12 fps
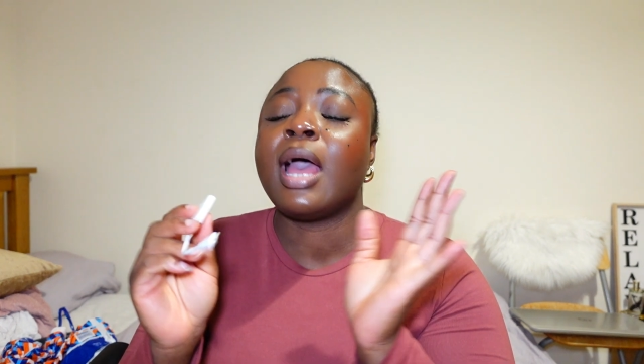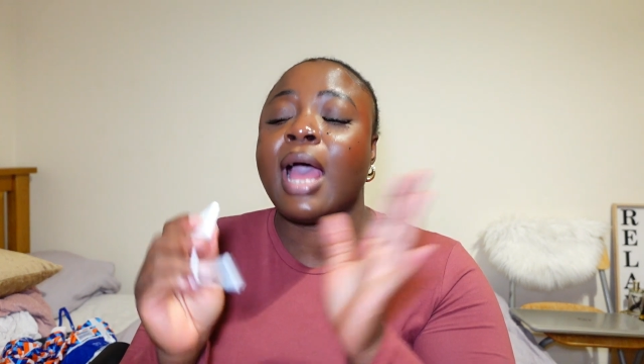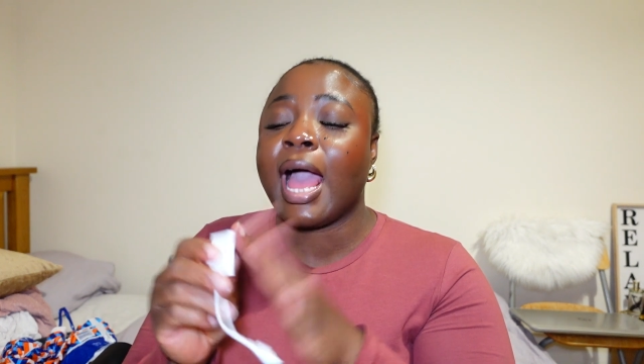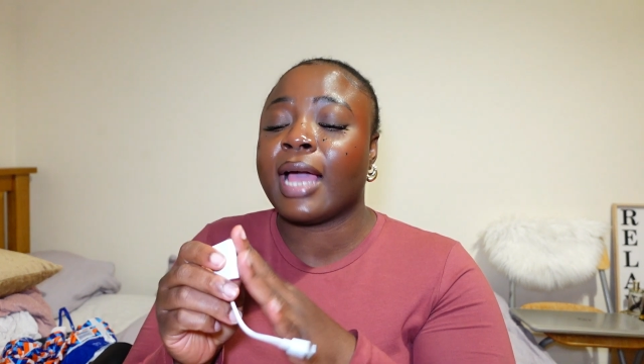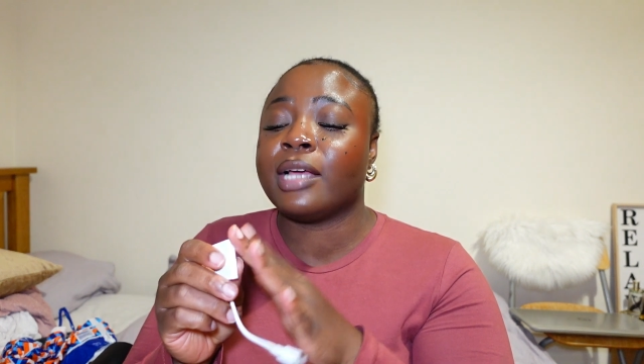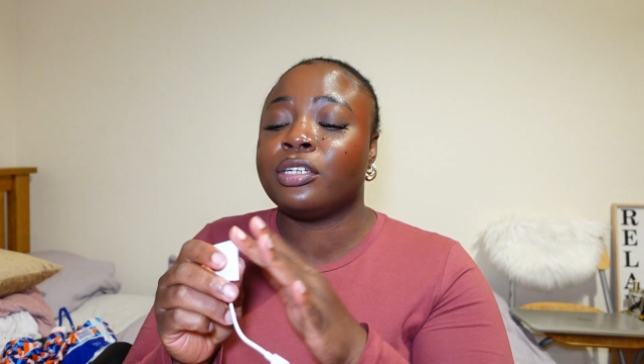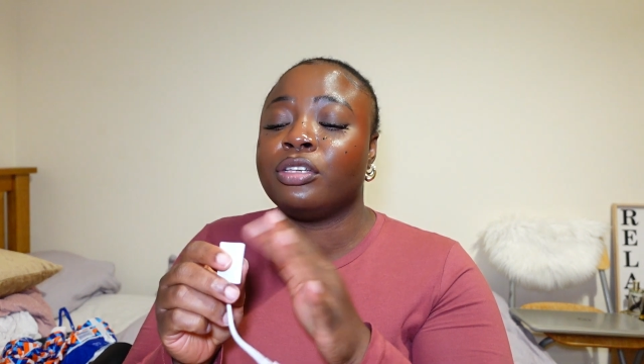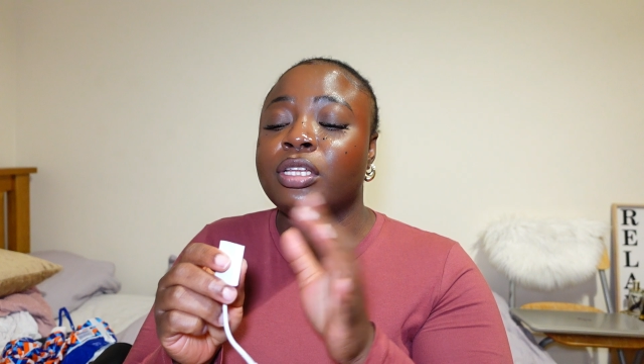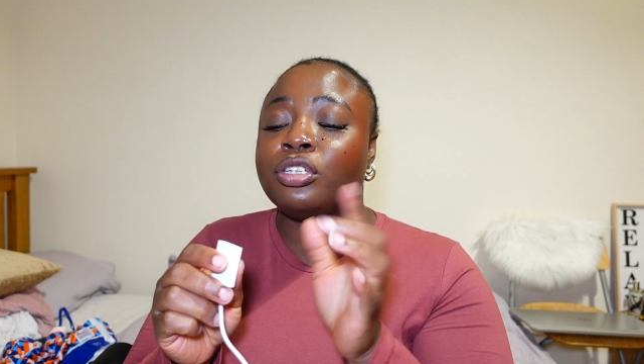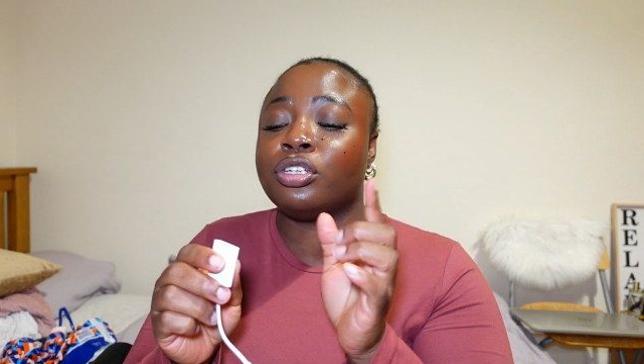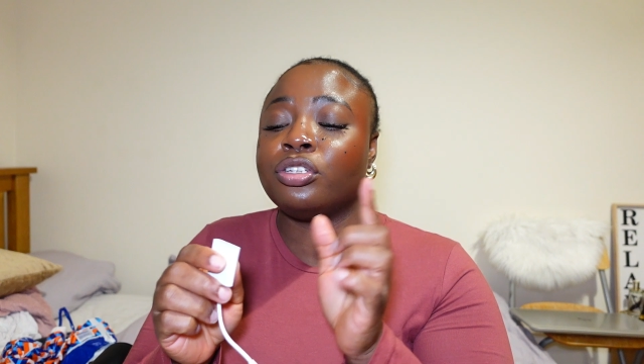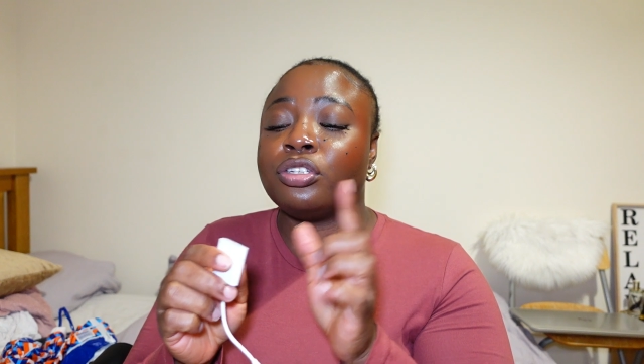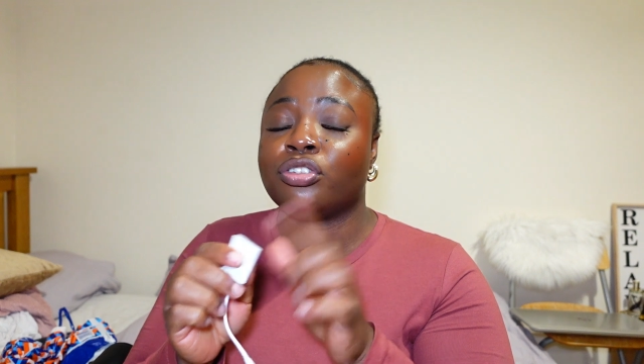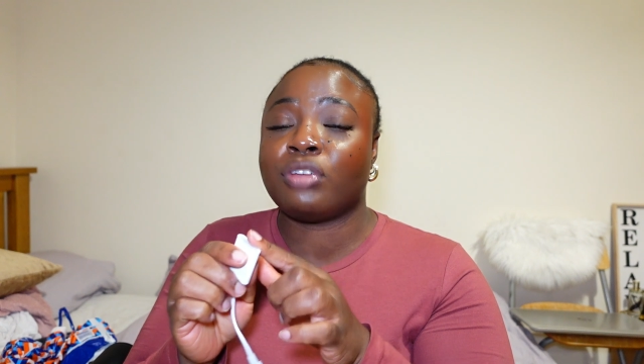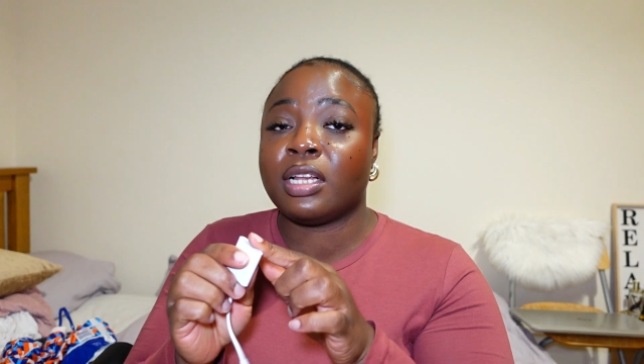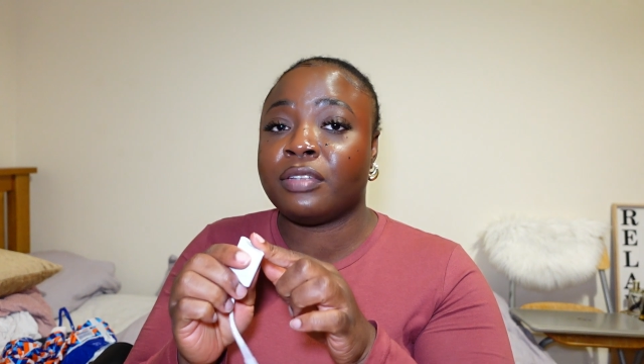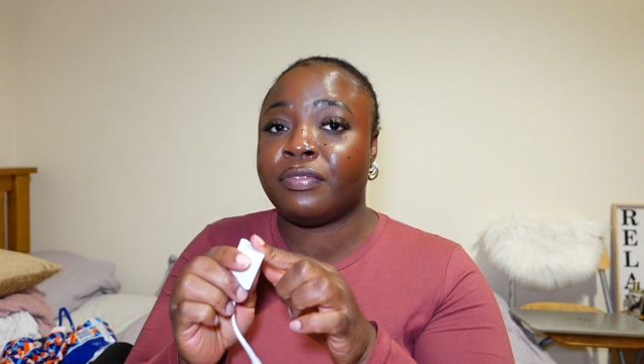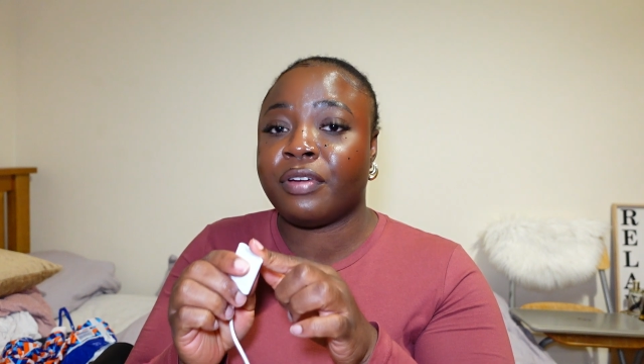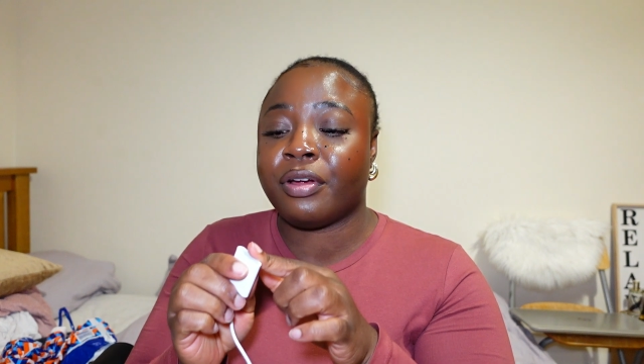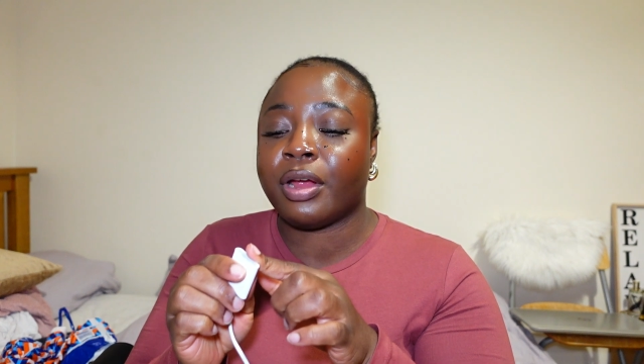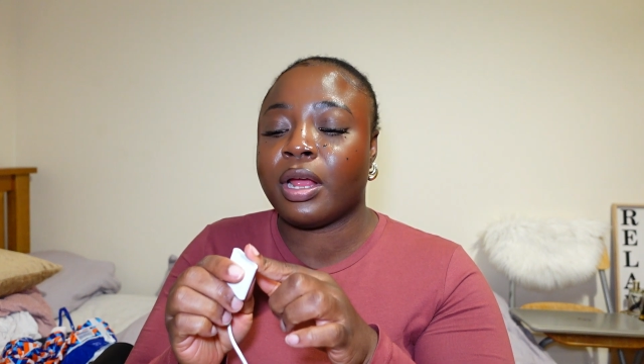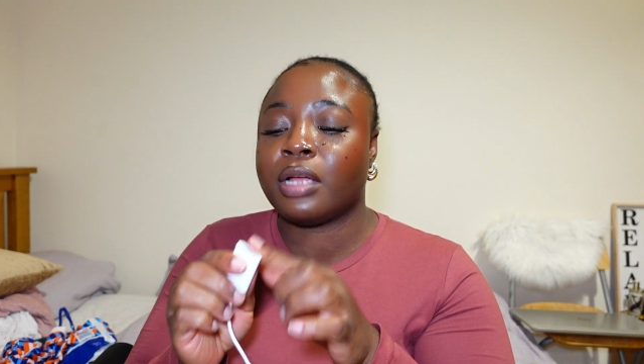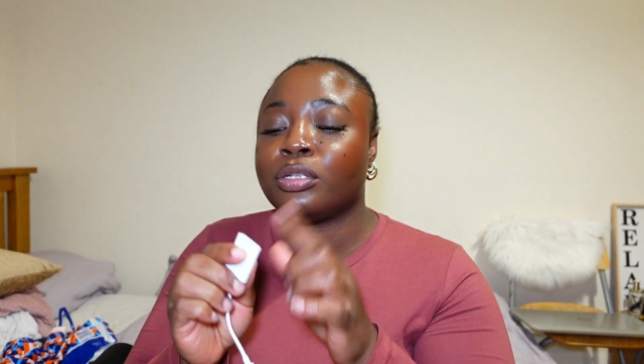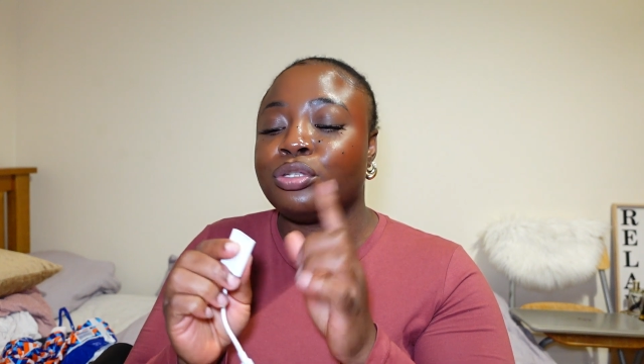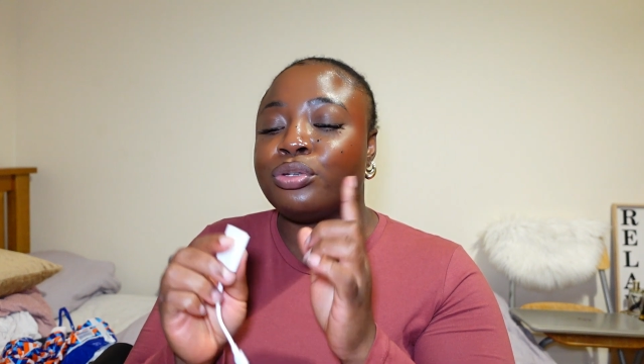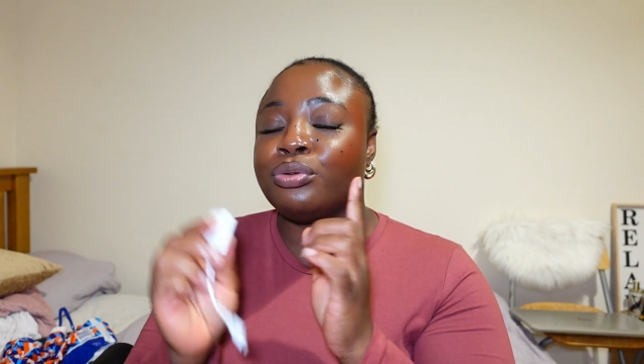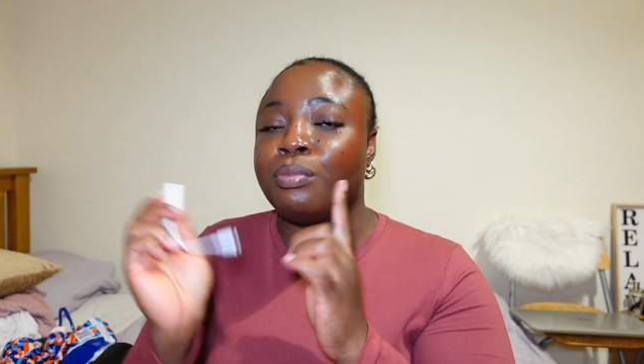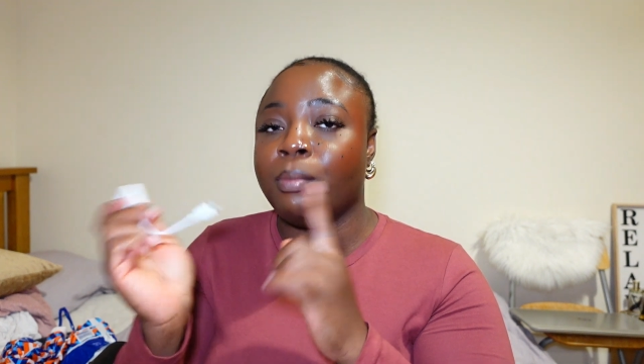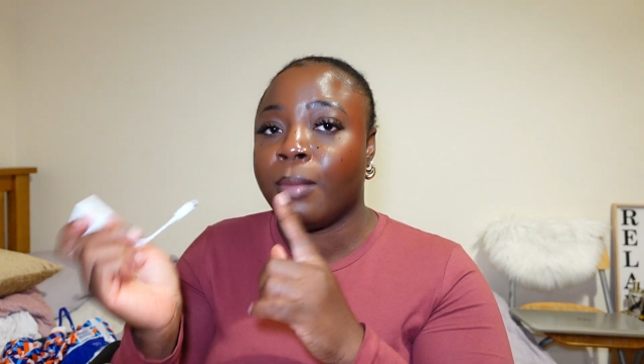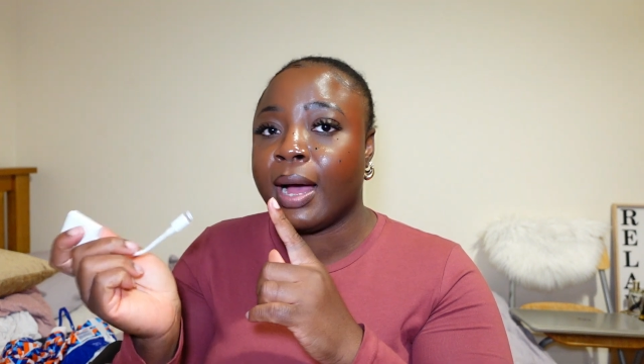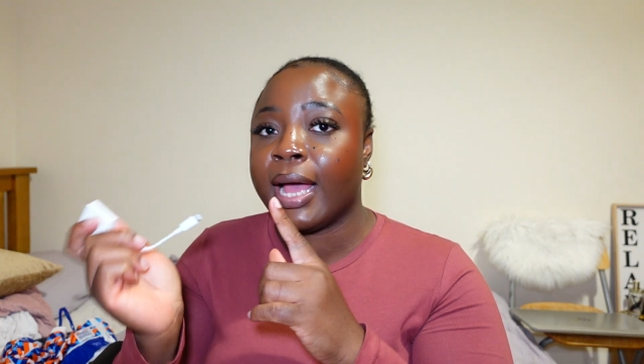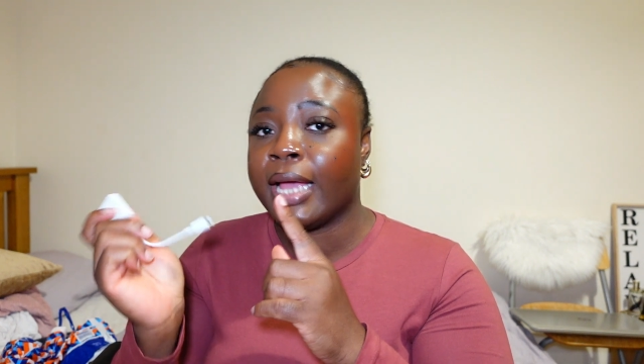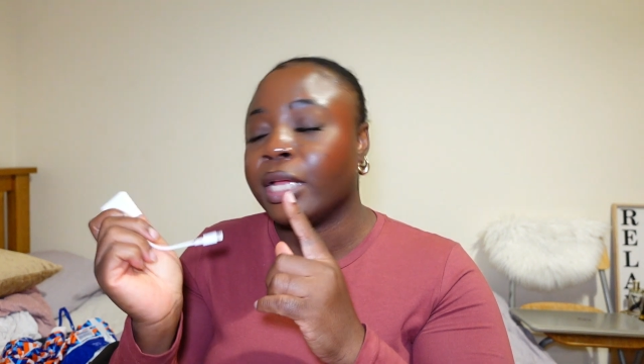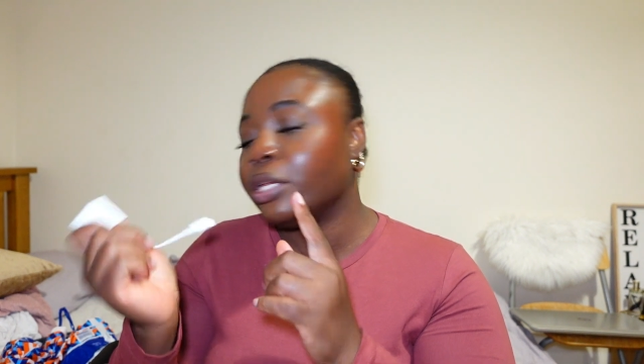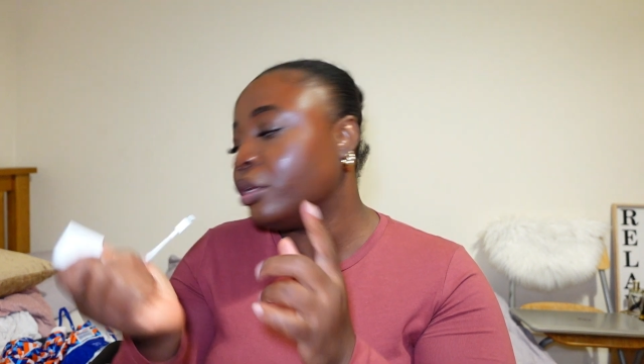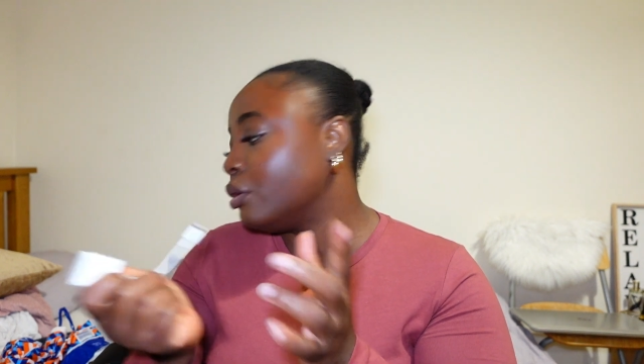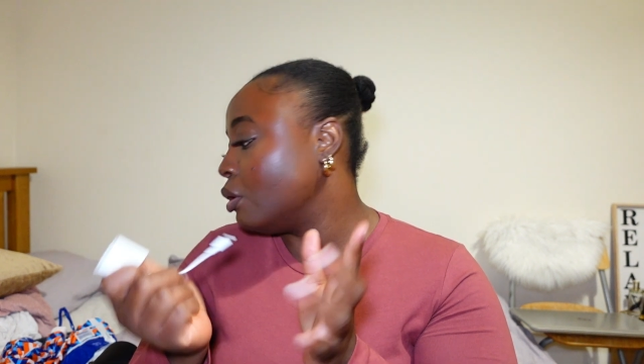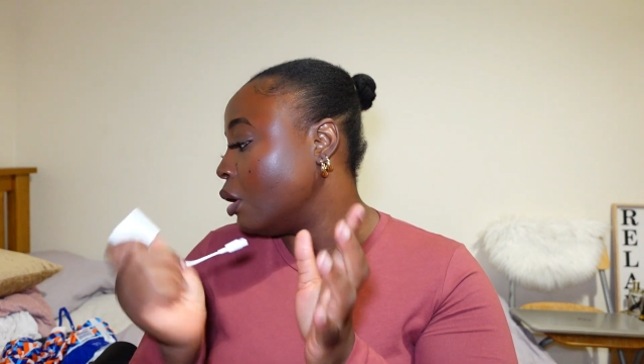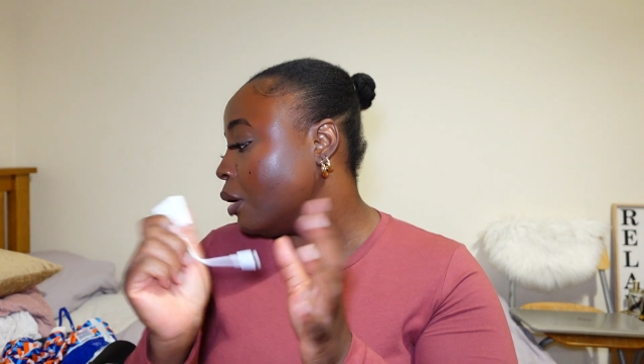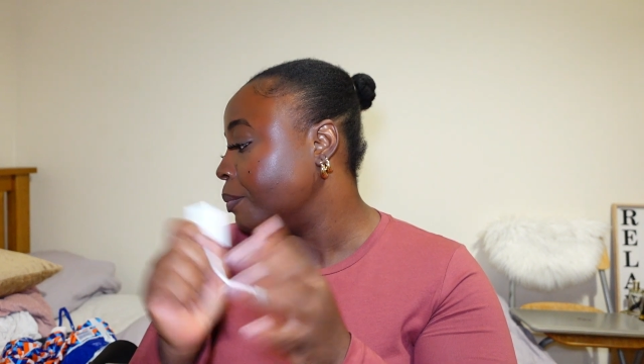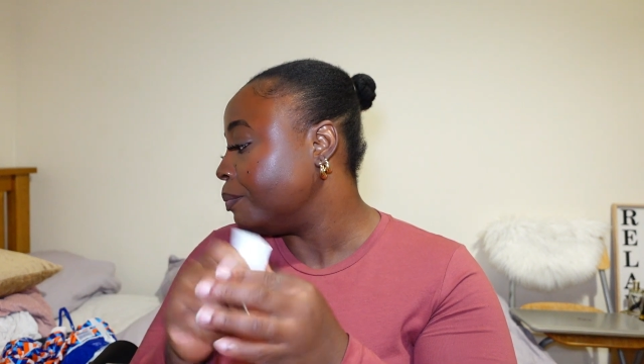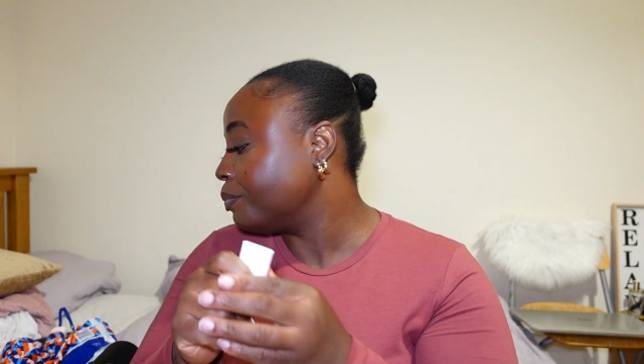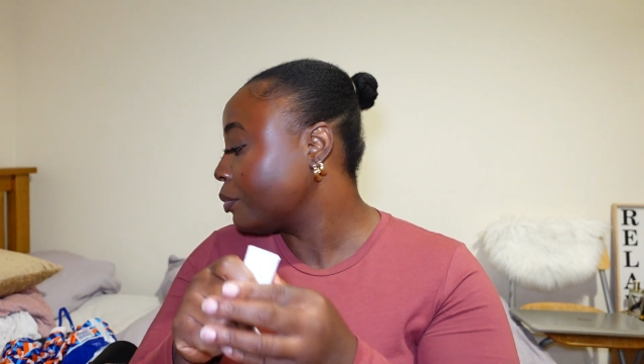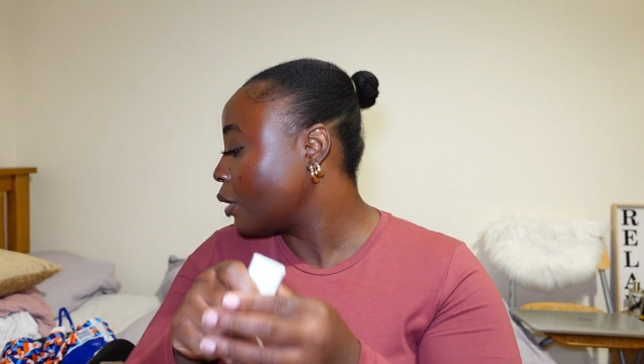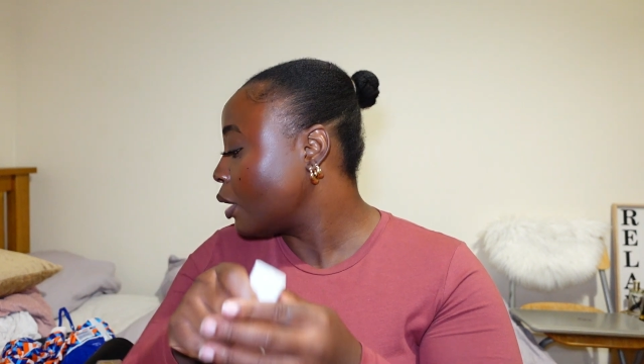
i can literally just transfer it to my um